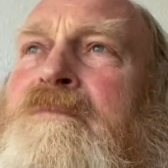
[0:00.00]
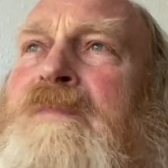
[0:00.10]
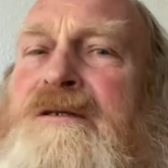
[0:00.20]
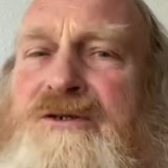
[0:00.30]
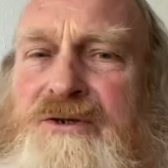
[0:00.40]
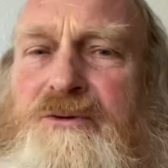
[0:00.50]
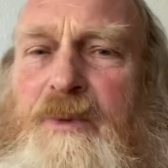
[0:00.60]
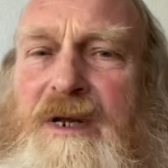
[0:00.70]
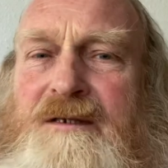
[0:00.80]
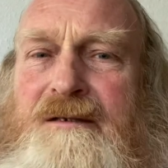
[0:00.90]
That's 2
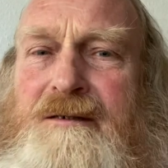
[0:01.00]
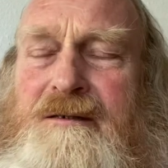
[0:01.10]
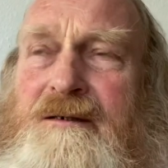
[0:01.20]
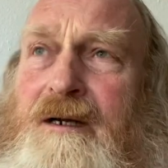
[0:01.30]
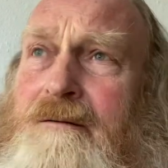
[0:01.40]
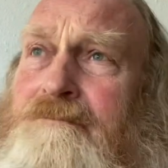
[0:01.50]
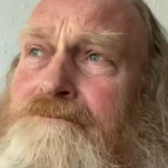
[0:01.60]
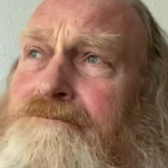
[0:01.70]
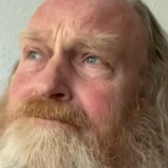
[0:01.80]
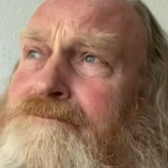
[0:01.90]
weeks, isn't it? Yeah.
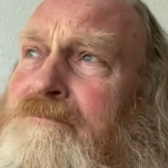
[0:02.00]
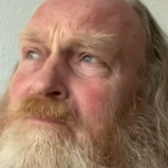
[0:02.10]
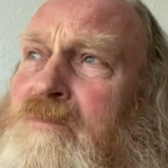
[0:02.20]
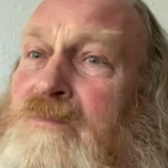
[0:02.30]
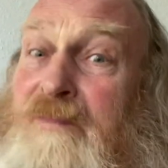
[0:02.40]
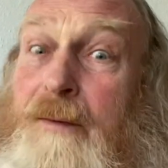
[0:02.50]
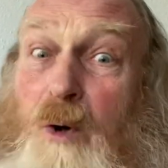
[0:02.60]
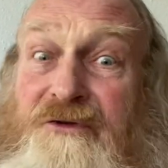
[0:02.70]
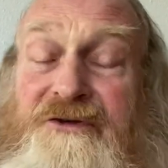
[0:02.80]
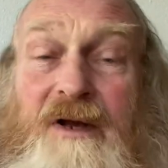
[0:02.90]
I'm
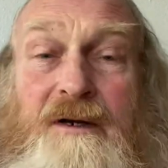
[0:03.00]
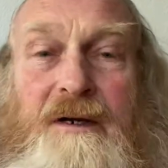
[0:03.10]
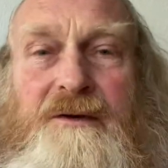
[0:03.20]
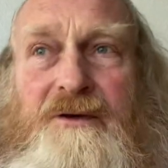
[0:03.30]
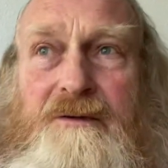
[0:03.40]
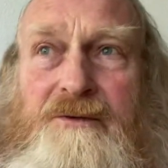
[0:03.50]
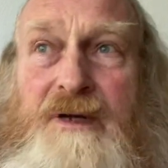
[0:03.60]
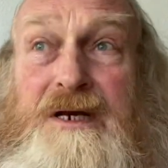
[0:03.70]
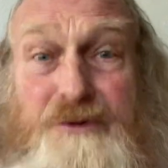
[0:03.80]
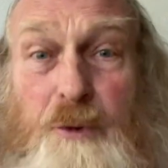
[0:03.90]
on the Sunday, so
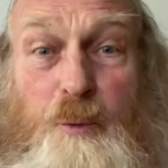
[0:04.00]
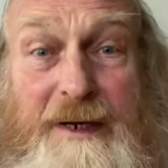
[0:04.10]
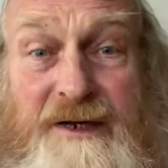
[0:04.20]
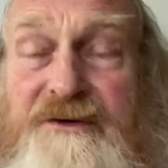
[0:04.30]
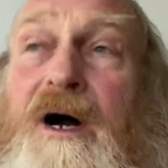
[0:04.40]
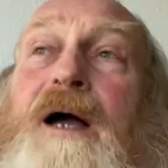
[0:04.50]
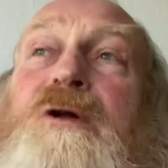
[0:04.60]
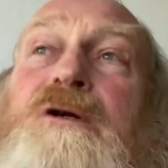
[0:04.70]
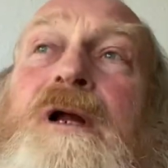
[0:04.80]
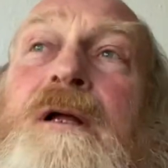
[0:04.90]
in 2 weeks'
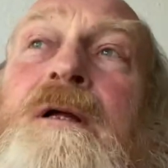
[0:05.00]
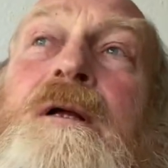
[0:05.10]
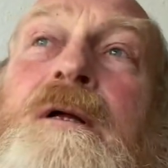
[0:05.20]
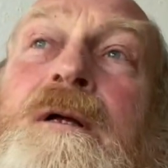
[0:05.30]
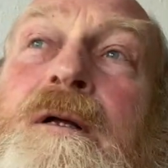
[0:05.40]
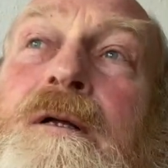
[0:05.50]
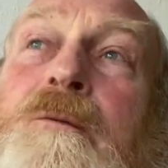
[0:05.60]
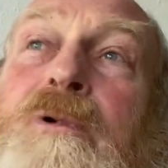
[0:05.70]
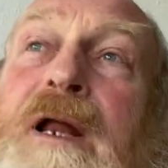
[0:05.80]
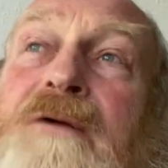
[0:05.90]
time
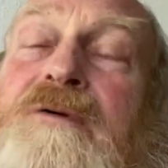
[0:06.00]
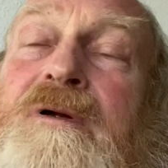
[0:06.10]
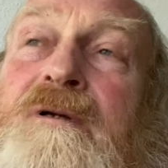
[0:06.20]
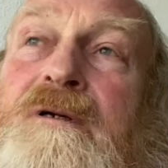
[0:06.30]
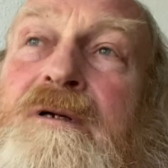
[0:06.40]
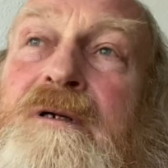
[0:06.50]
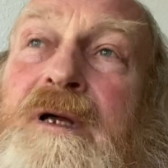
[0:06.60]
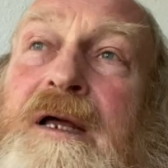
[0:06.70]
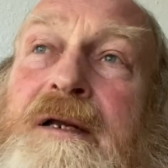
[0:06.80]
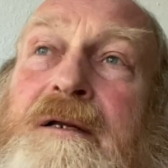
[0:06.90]
we'll have
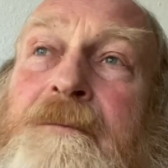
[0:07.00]
had